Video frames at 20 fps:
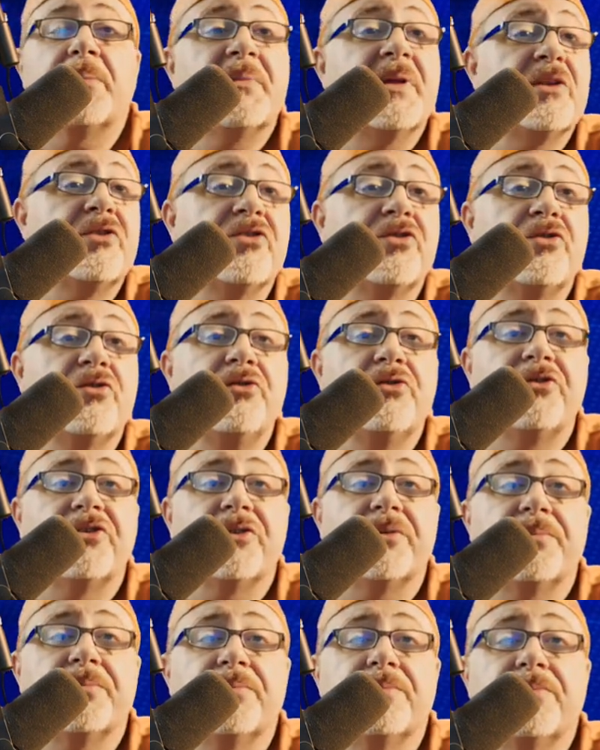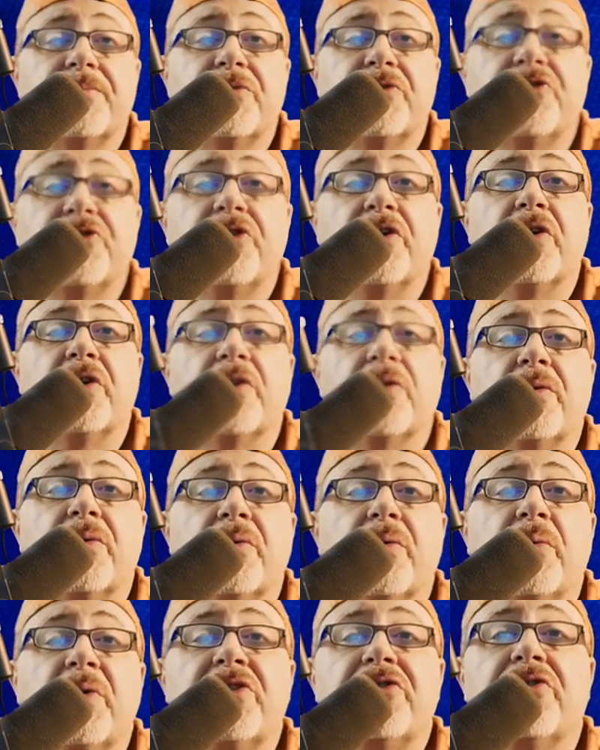I'm not snoozing. Sure.
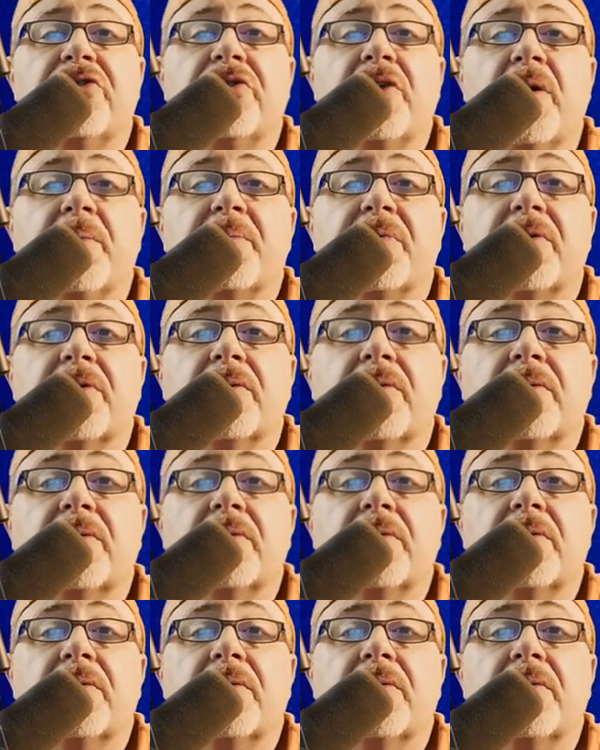What's your number?